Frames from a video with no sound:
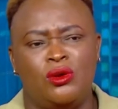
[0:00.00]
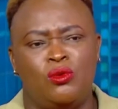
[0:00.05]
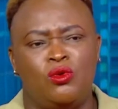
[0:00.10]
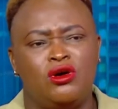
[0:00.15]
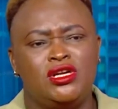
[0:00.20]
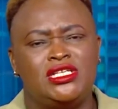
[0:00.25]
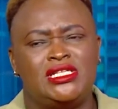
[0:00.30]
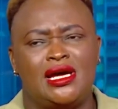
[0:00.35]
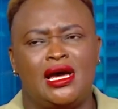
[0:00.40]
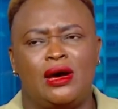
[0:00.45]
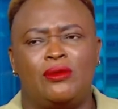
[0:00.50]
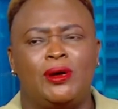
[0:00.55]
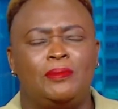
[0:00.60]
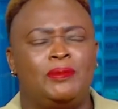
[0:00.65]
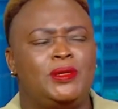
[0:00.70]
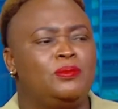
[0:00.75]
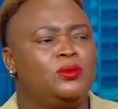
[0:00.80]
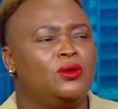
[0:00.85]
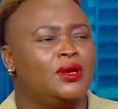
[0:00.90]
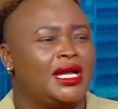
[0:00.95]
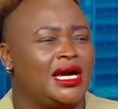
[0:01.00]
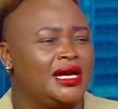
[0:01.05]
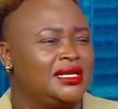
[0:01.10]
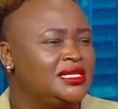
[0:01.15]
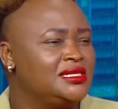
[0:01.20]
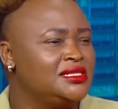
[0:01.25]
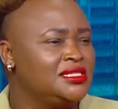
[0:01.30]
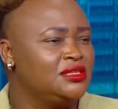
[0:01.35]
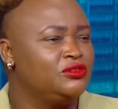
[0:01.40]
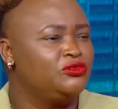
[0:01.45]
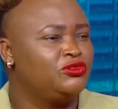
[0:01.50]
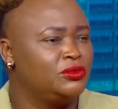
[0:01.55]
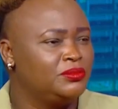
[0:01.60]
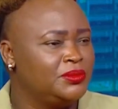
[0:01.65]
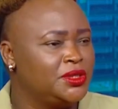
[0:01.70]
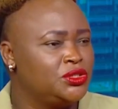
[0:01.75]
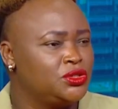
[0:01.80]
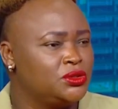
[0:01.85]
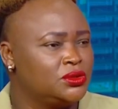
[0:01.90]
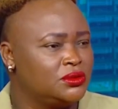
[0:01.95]
What our people lack is
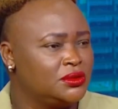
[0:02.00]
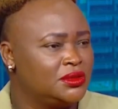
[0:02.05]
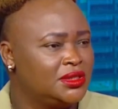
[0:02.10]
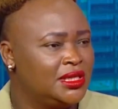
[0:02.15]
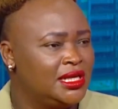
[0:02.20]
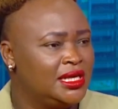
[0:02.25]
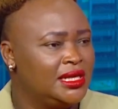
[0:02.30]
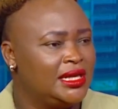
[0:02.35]
information